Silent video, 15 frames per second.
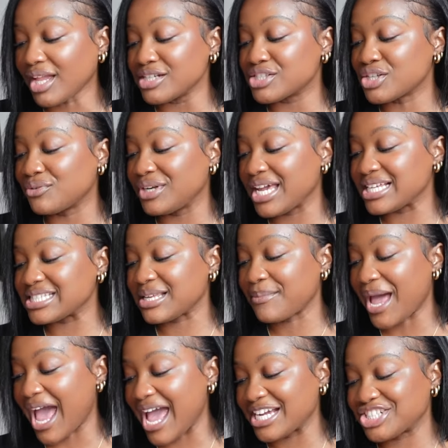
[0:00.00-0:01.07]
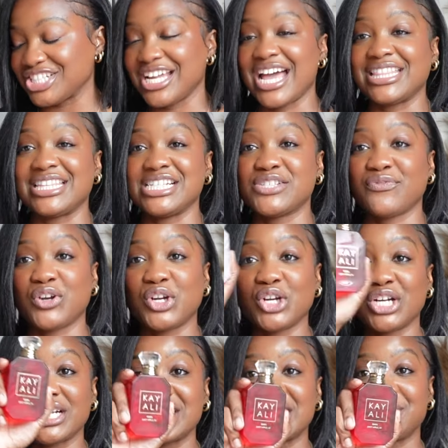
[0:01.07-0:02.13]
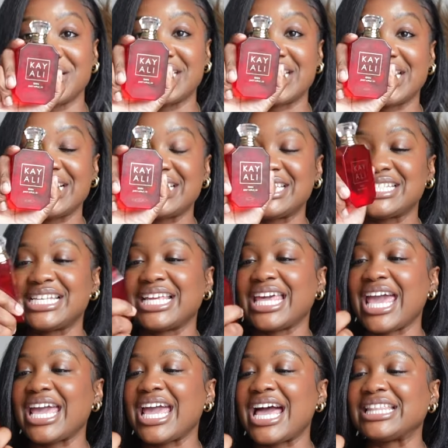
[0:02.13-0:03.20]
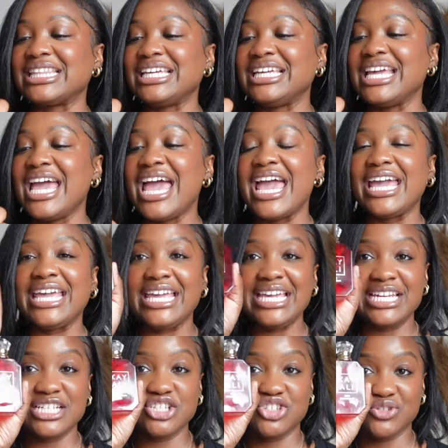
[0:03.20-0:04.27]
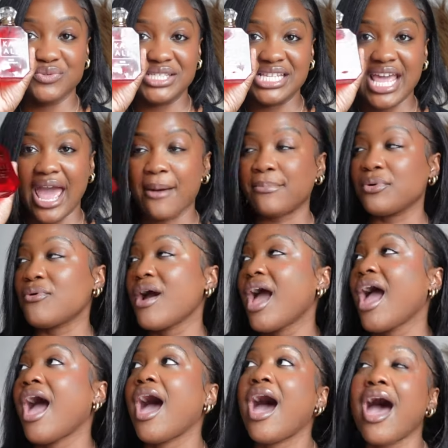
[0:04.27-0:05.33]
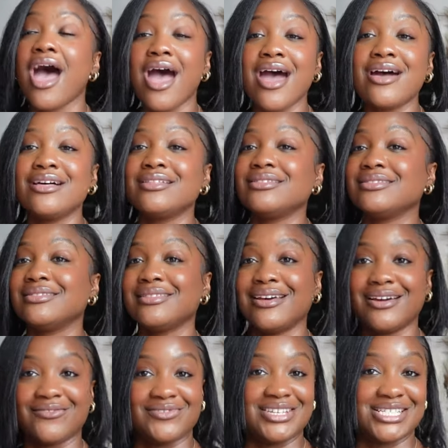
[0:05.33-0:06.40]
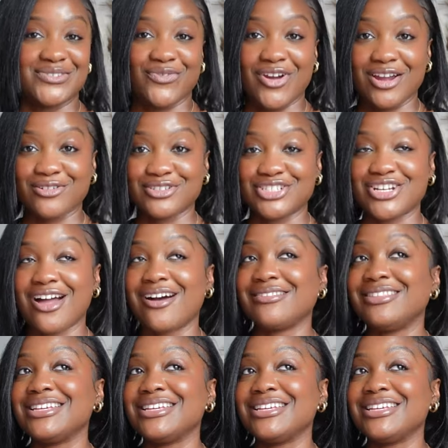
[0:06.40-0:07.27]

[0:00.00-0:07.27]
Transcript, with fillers: So next up, I actually got this for Christmas, and this is the Kayali Eden Juicy Apple. I love this fragrance, y'all.